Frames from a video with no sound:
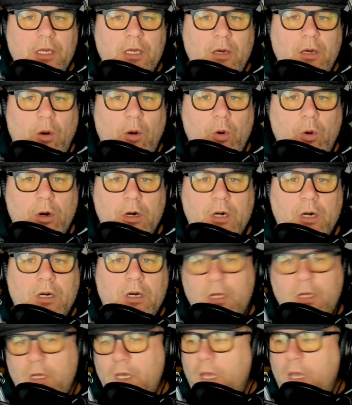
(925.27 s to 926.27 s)
or
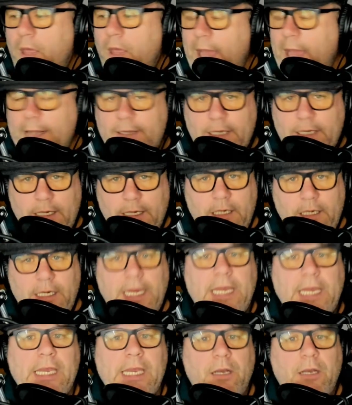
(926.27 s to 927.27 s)
that the
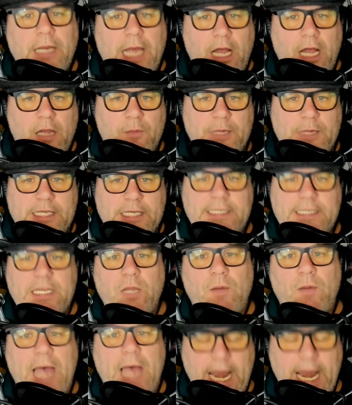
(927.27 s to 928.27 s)
heating element is
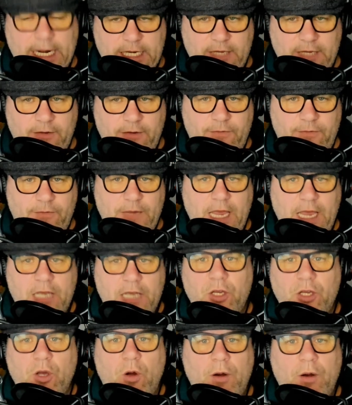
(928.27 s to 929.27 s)
still active and
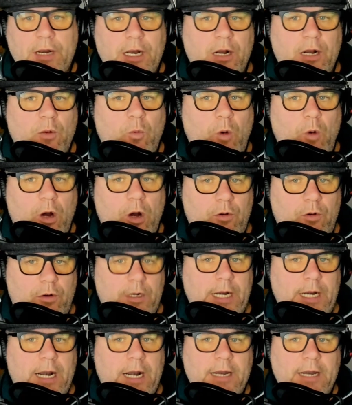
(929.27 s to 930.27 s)
you go in there to work on there.